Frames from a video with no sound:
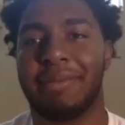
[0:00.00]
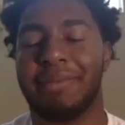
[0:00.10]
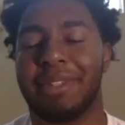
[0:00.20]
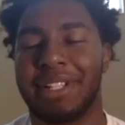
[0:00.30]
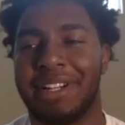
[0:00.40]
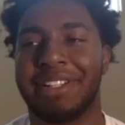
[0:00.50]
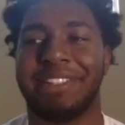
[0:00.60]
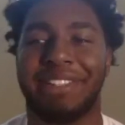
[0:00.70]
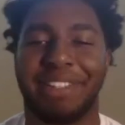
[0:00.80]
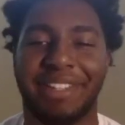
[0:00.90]

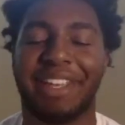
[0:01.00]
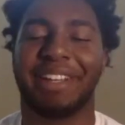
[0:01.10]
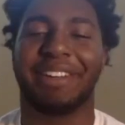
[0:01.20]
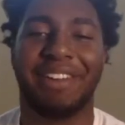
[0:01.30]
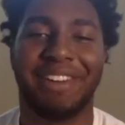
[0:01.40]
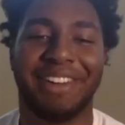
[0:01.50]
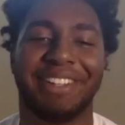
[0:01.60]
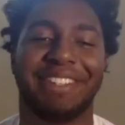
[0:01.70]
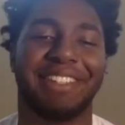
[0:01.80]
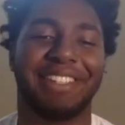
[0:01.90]
constantly like
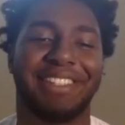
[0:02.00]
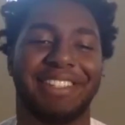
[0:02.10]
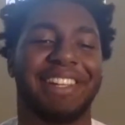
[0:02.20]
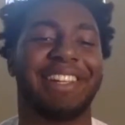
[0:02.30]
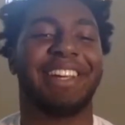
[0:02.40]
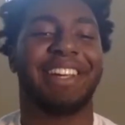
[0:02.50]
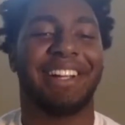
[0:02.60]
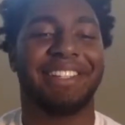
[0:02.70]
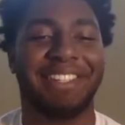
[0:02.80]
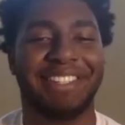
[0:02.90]
on, because I
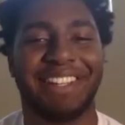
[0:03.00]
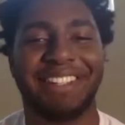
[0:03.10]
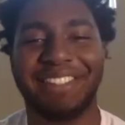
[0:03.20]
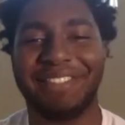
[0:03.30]
need me a